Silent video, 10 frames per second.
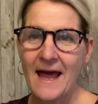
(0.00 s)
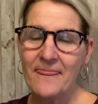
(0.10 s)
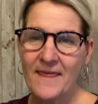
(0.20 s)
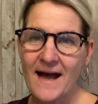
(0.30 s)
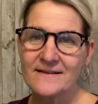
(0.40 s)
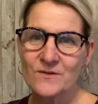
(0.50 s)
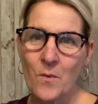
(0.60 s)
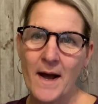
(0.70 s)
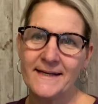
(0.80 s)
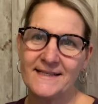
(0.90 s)
And that's
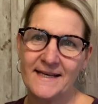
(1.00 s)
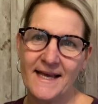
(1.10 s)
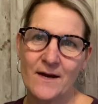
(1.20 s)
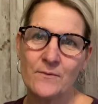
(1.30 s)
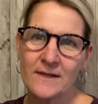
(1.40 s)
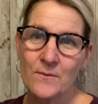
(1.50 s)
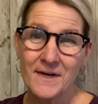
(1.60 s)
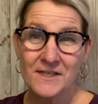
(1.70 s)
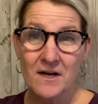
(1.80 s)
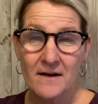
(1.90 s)
why today I really
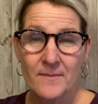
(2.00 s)
want to talk